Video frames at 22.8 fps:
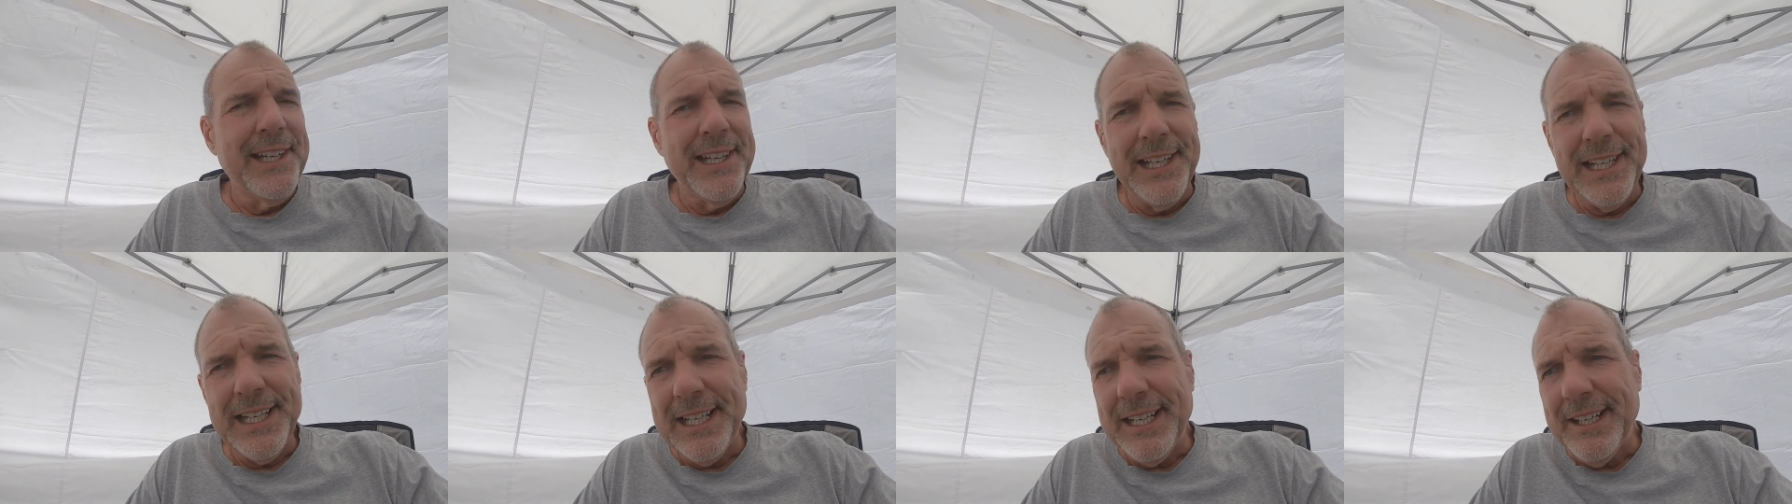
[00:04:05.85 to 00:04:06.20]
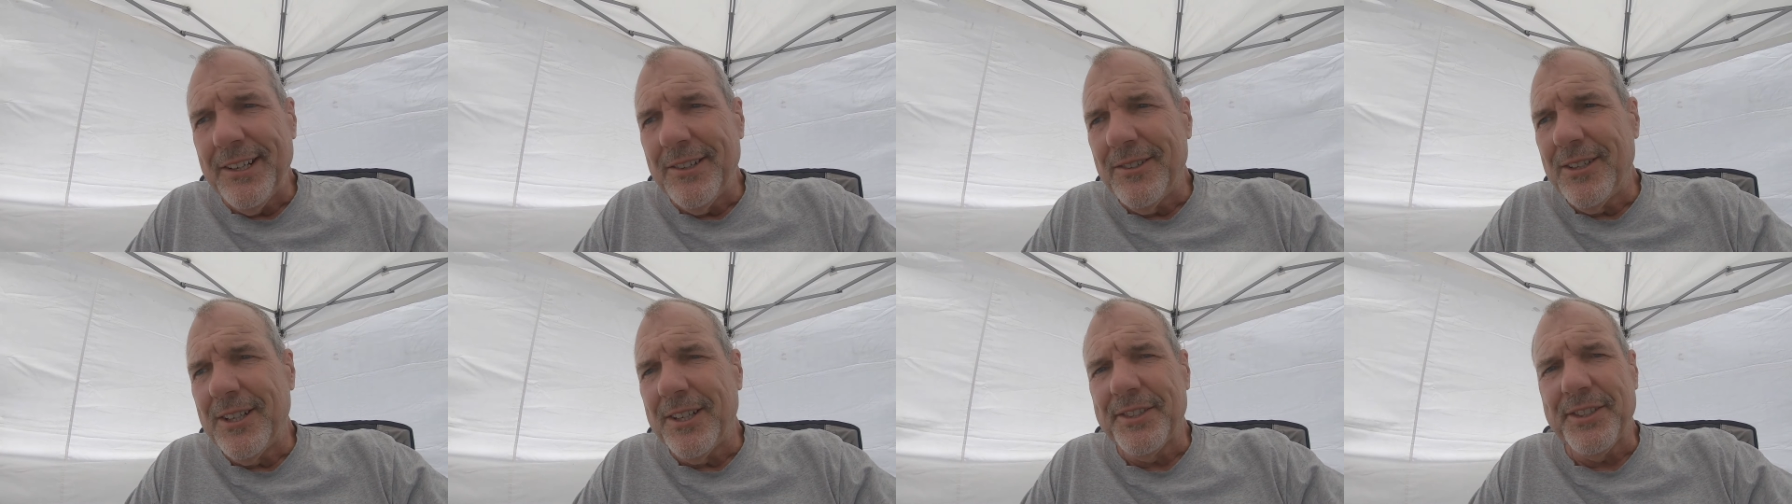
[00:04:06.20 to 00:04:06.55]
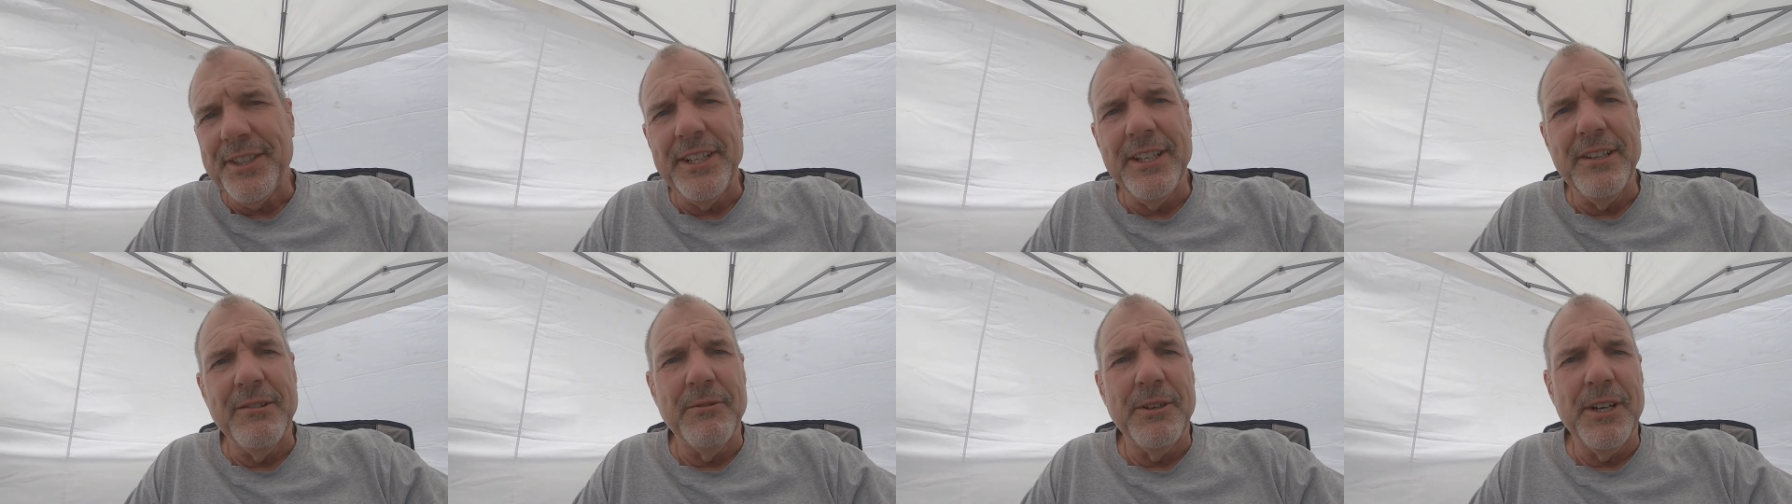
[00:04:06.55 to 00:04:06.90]
And I know I'll
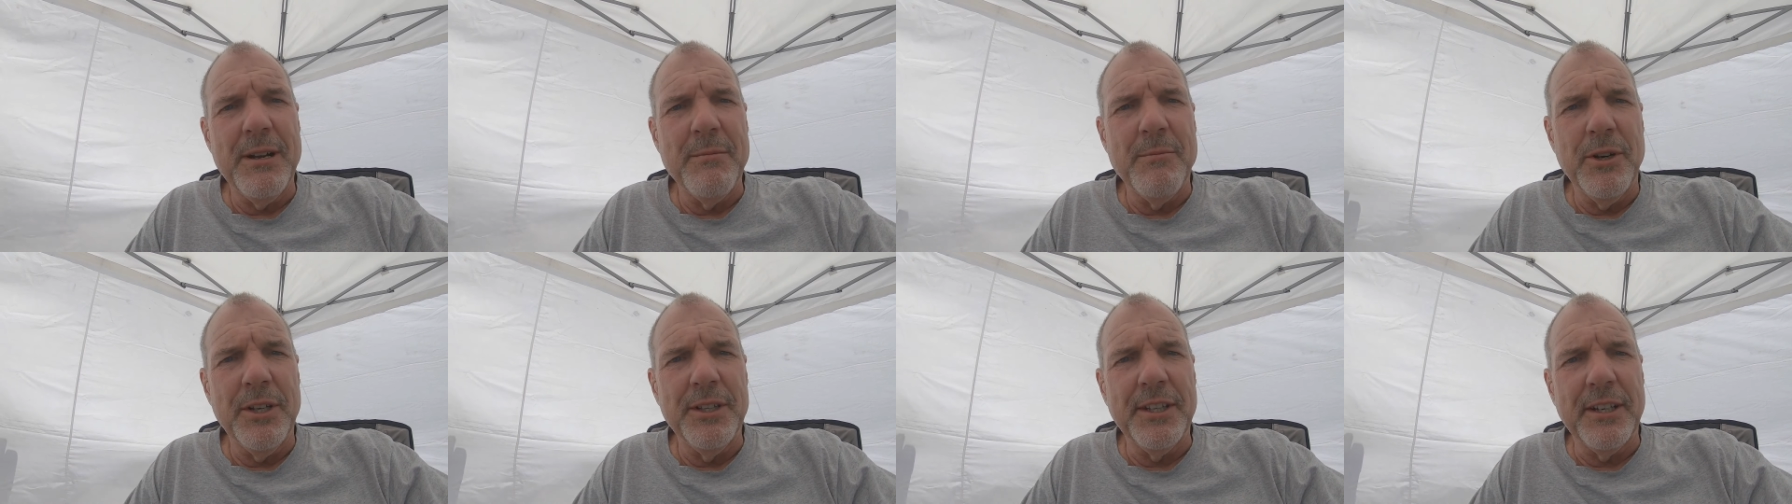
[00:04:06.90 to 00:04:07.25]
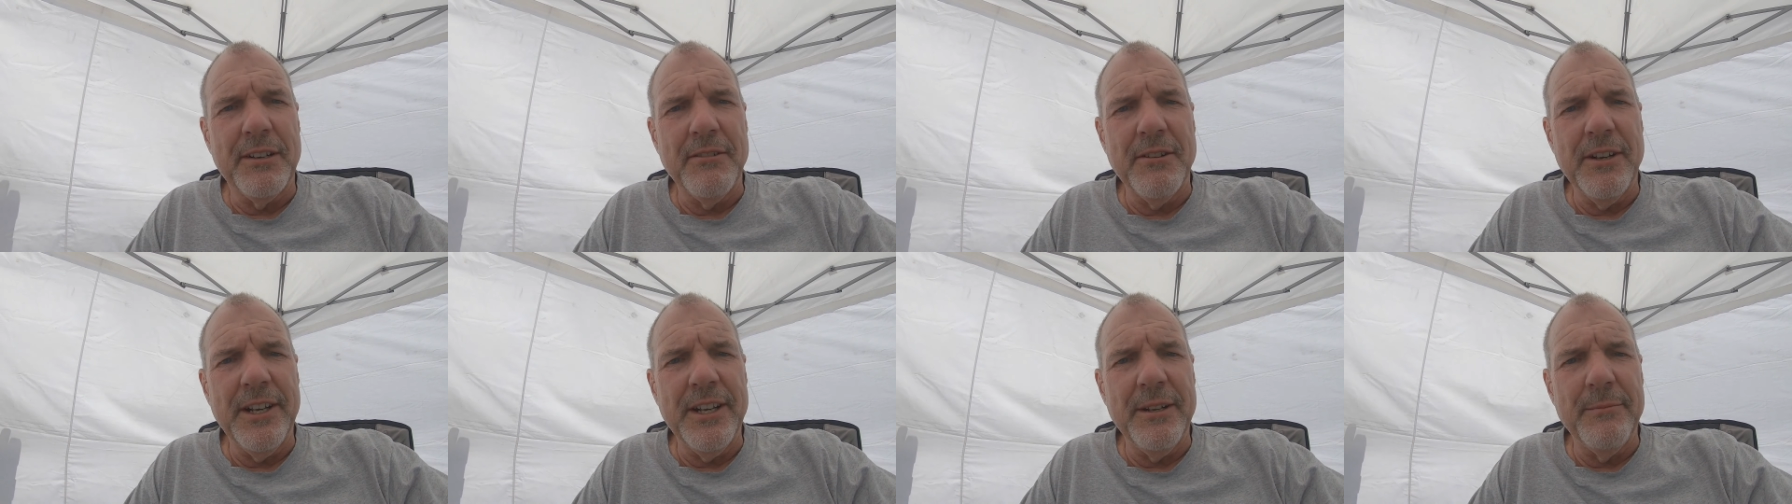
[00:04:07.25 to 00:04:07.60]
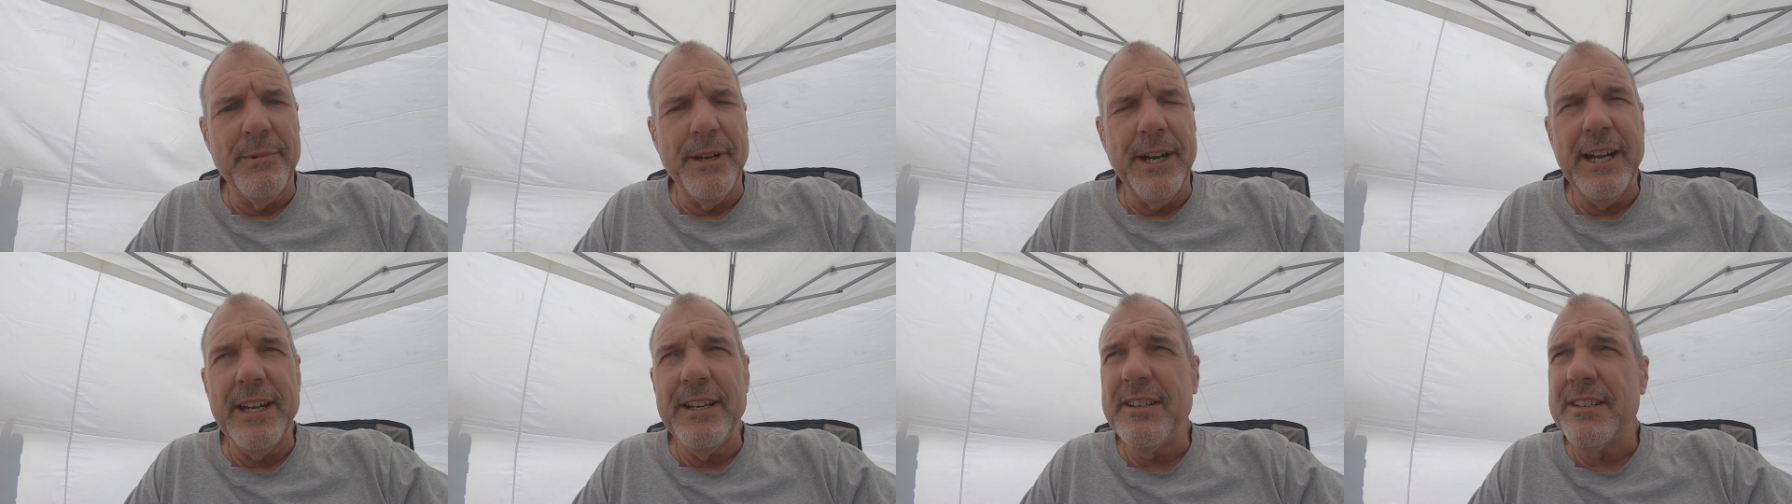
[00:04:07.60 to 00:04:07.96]
see it when I'm on the grid,
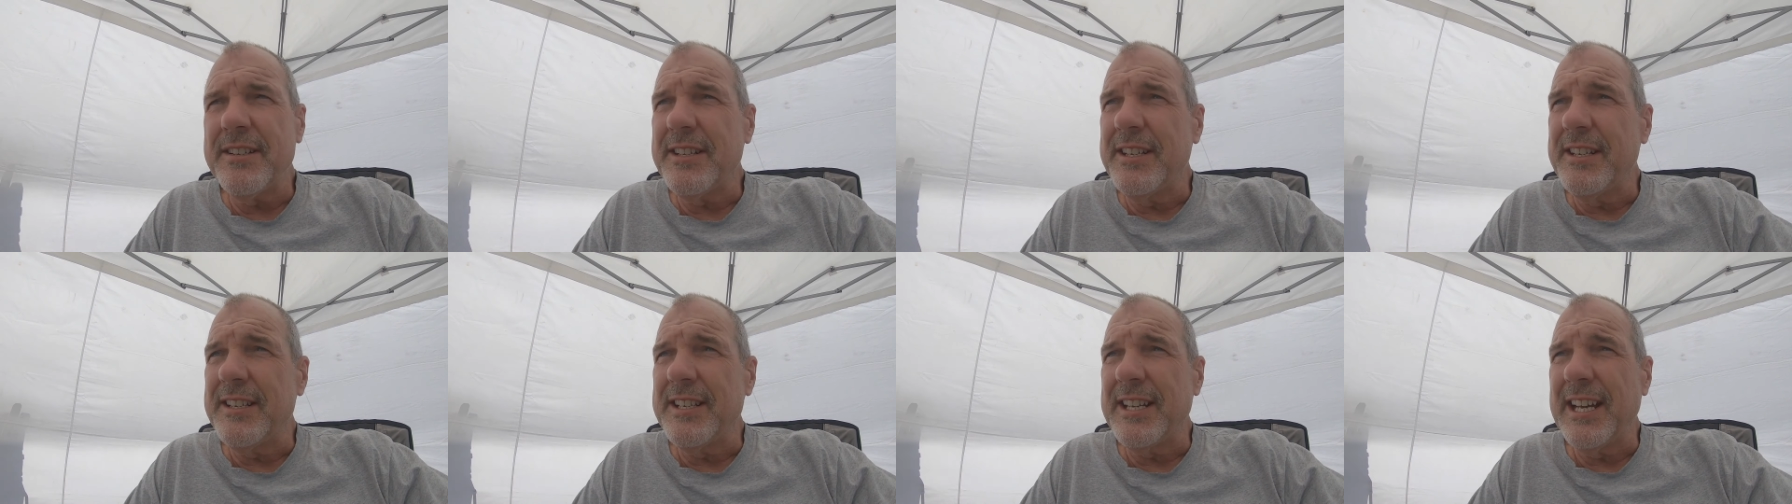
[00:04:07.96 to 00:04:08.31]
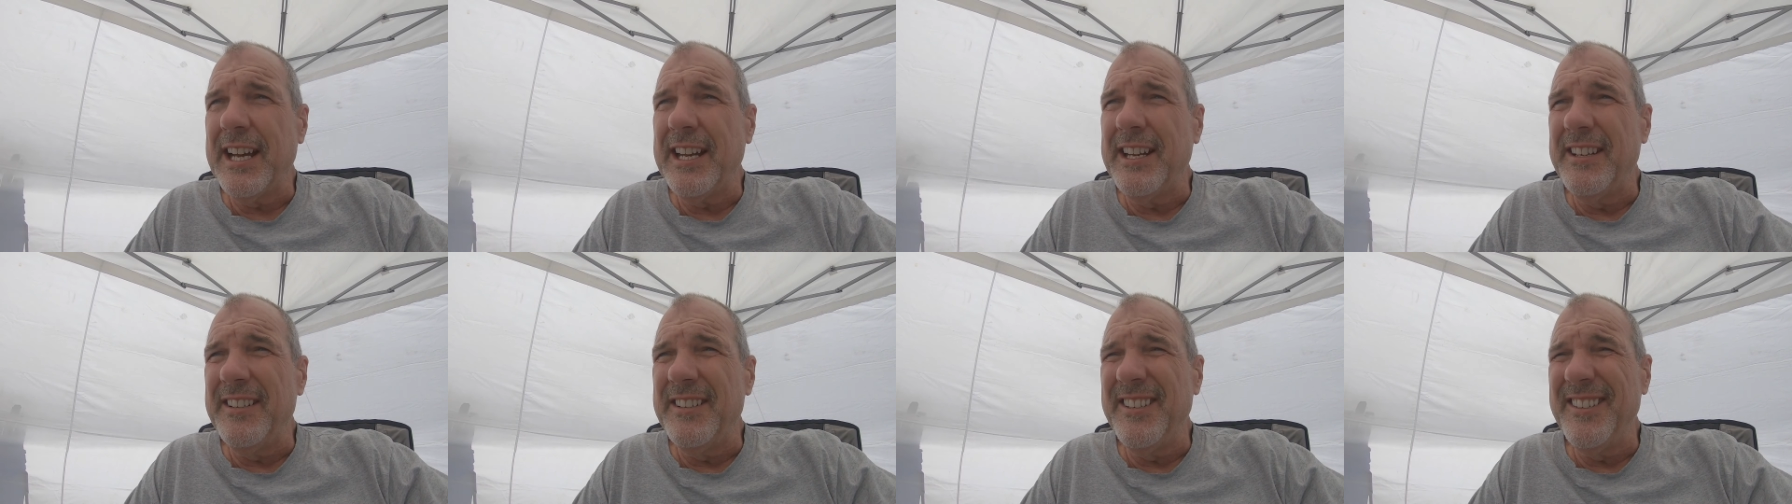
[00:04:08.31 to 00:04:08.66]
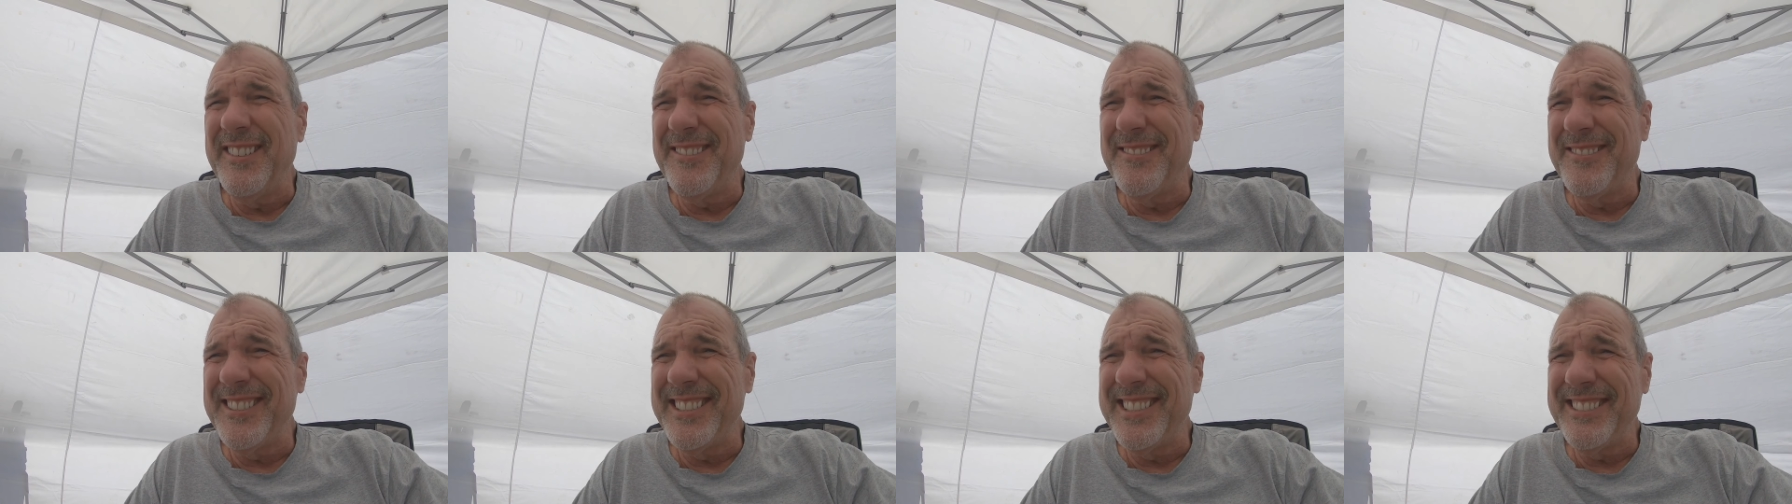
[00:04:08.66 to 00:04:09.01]
but I just decided, you
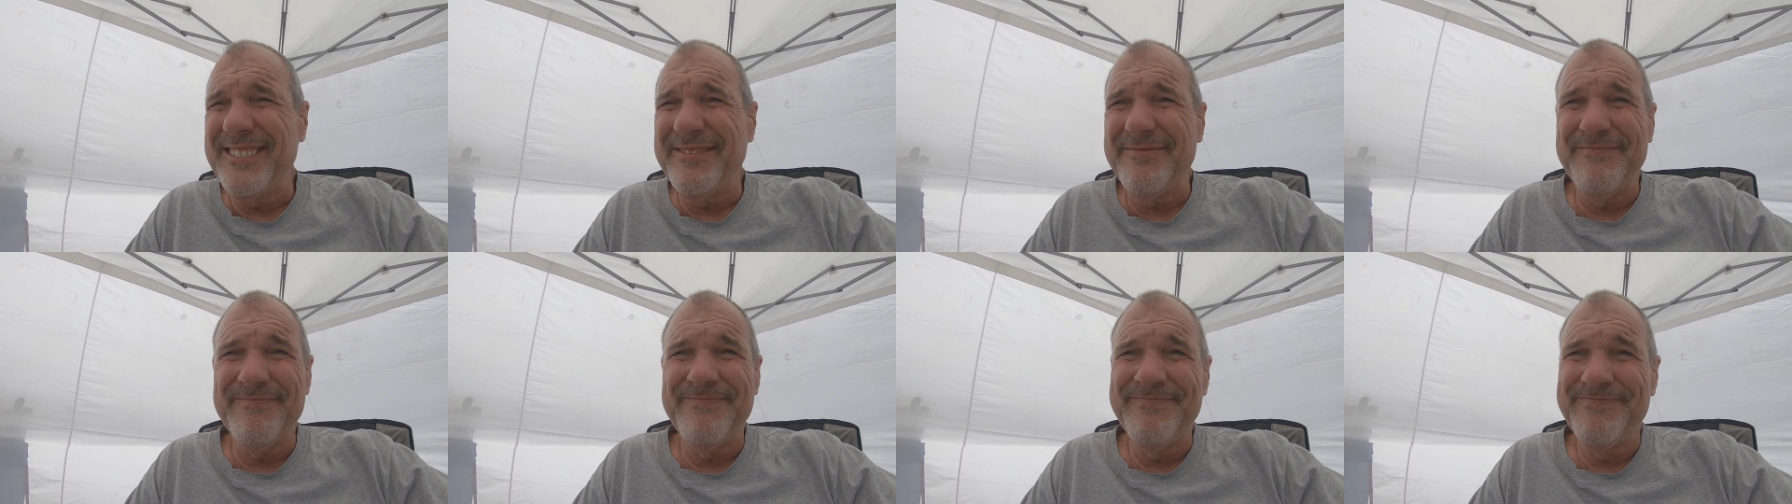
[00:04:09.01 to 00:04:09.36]
know what?